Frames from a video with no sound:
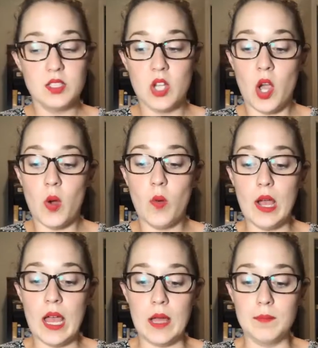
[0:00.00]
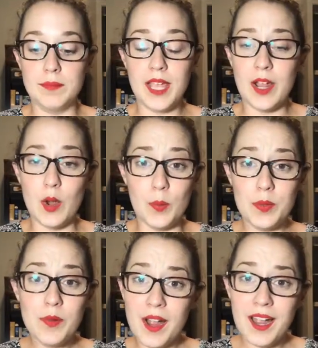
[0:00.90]
So I hope
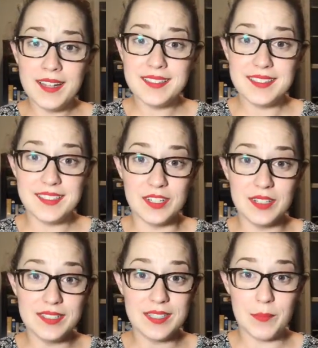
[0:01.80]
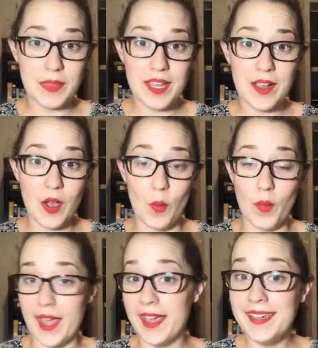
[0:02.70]
you guys took something
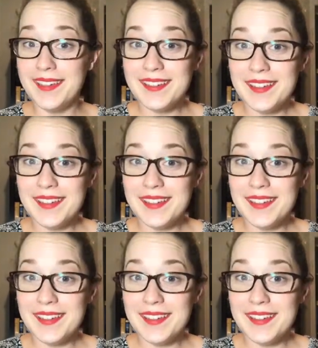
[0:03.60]
away